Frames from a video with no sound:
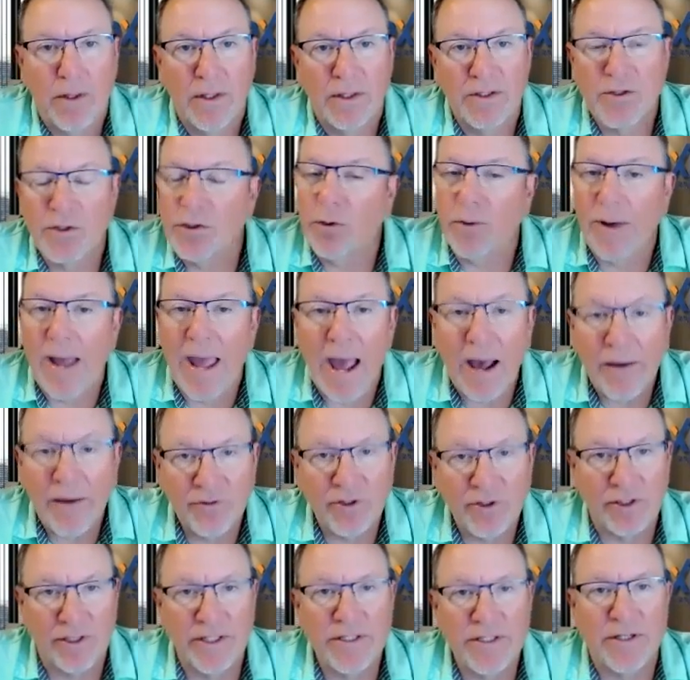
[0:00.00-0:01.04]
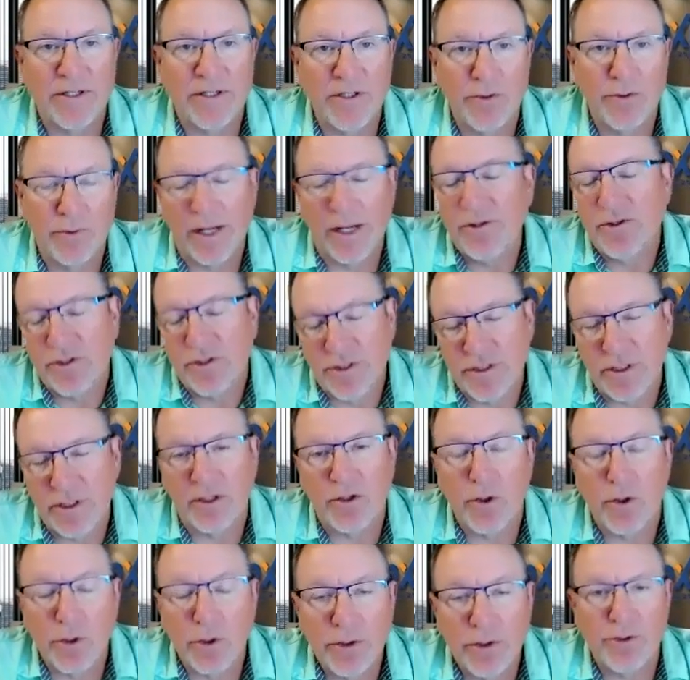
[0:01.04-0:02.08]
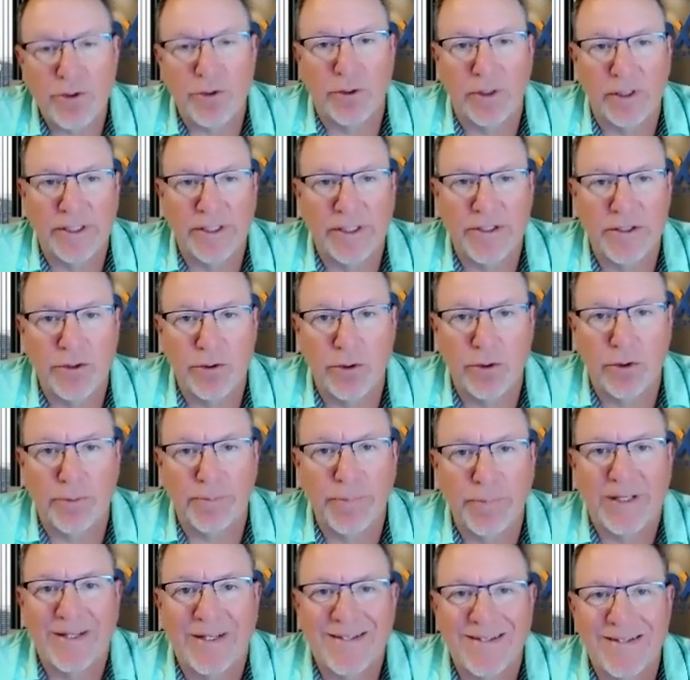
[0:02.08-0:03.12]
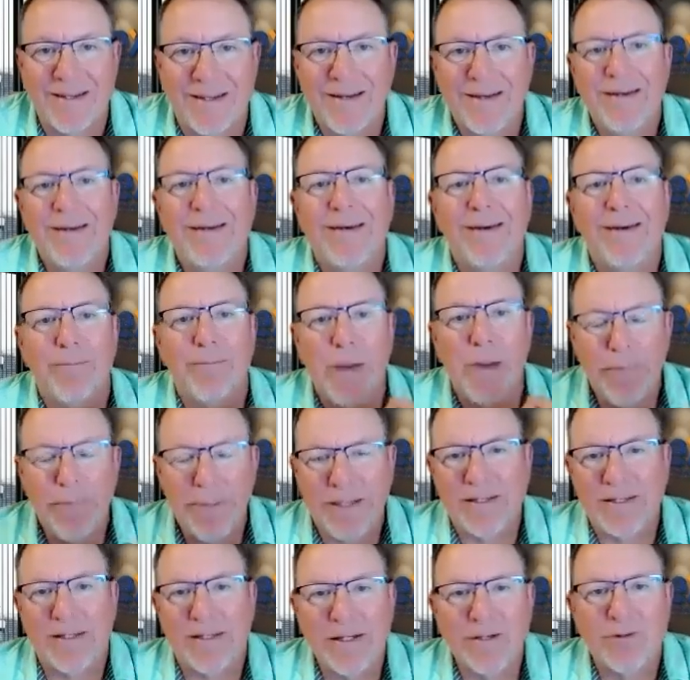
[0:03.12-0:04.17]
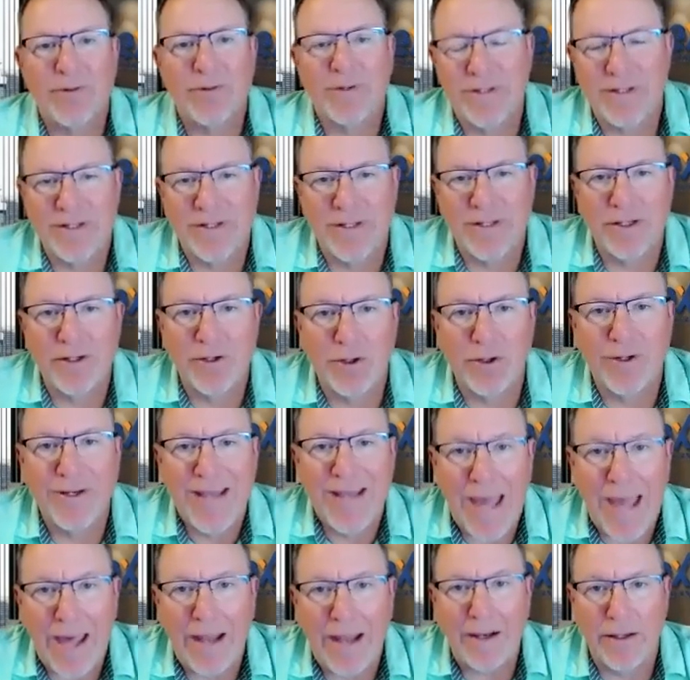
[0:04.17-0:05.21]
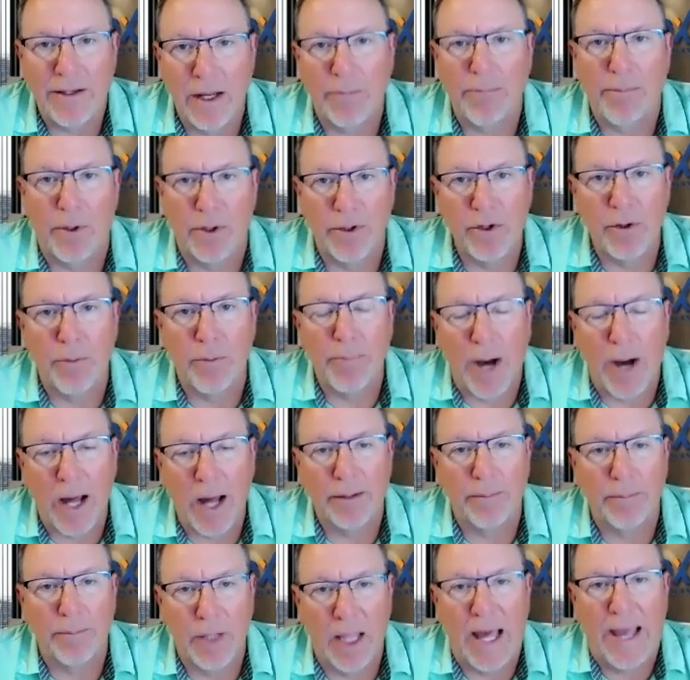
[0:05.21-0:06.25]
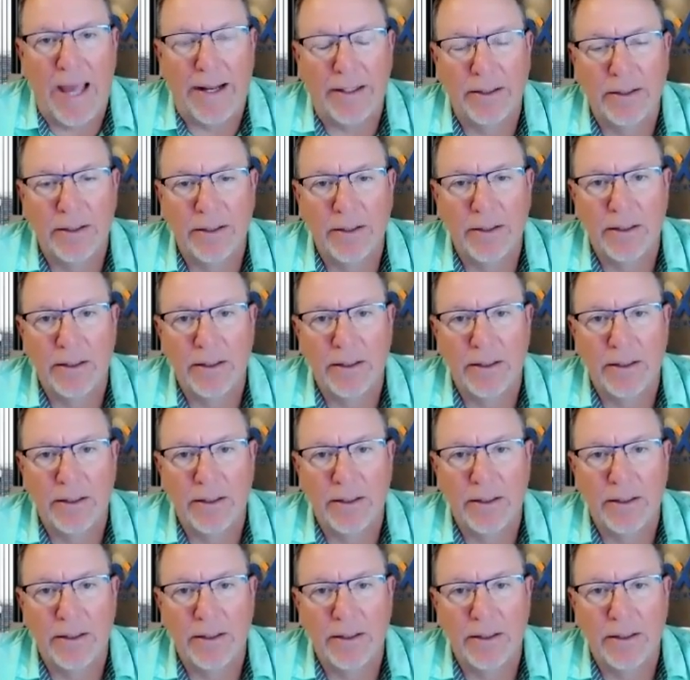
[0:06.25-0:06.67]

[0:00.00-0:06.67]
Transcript: And so you don't have to listen to it. I just encourage you to listen to it because my best interest is in your net number, your bottom line.